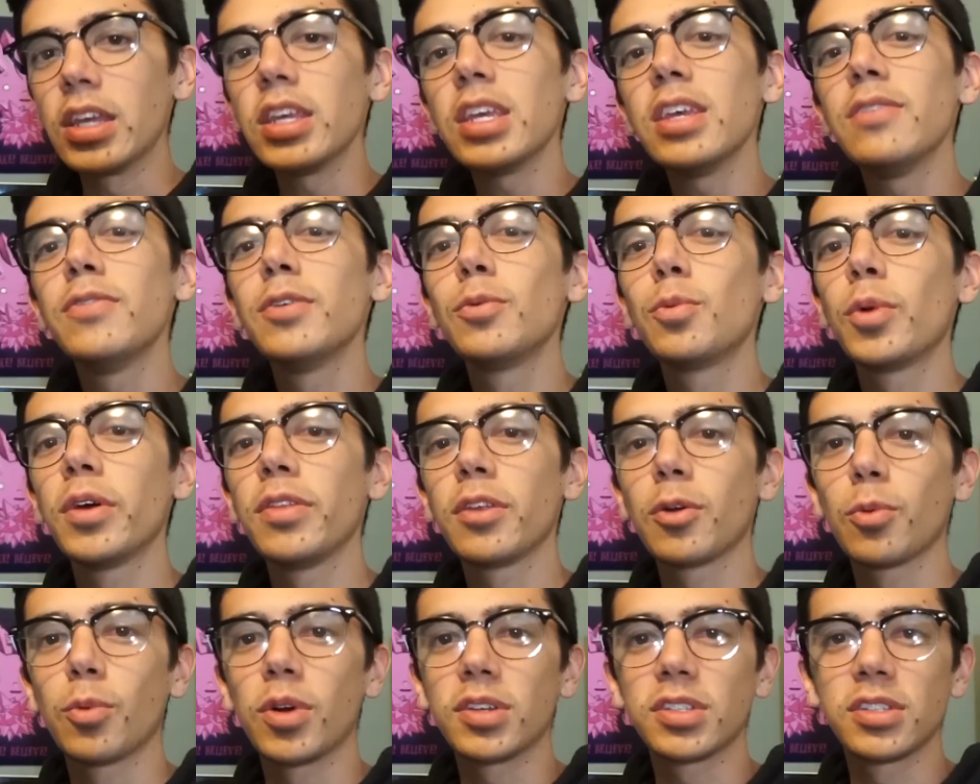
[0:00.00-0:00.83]
even when
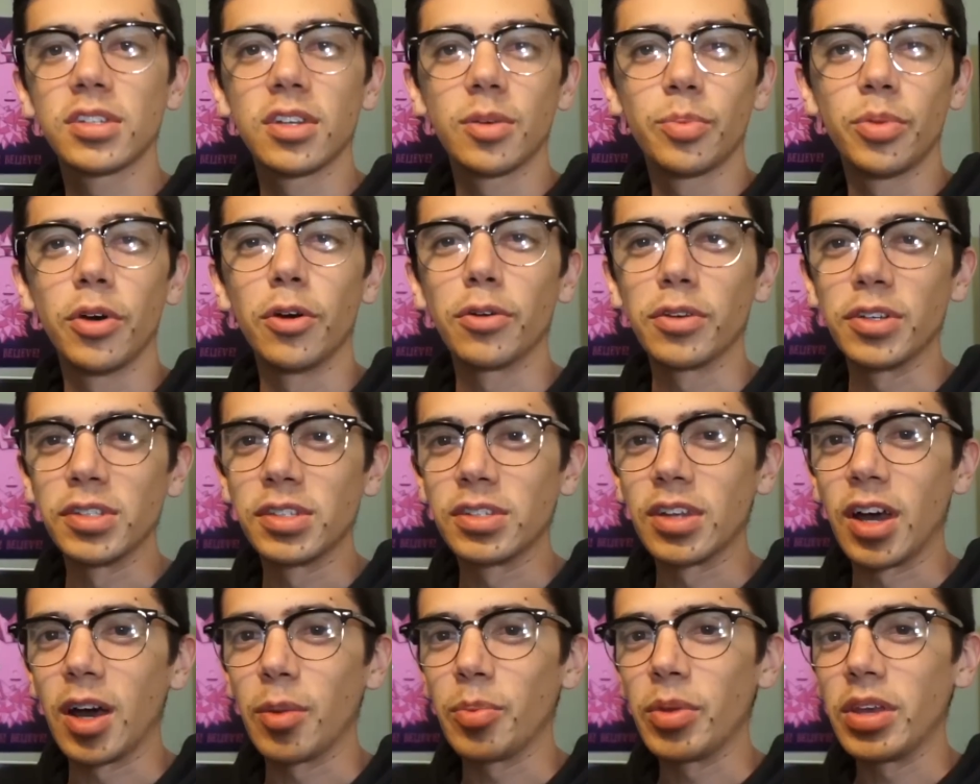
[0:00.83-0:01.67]
there wasn't a
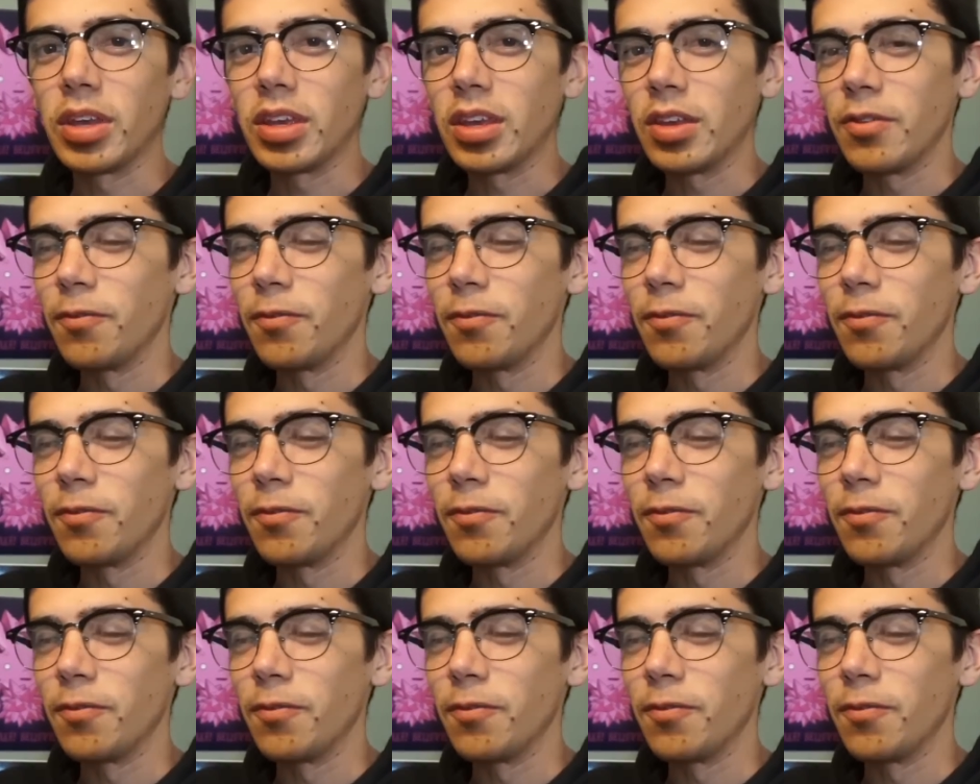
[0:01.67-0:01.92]
Pokestop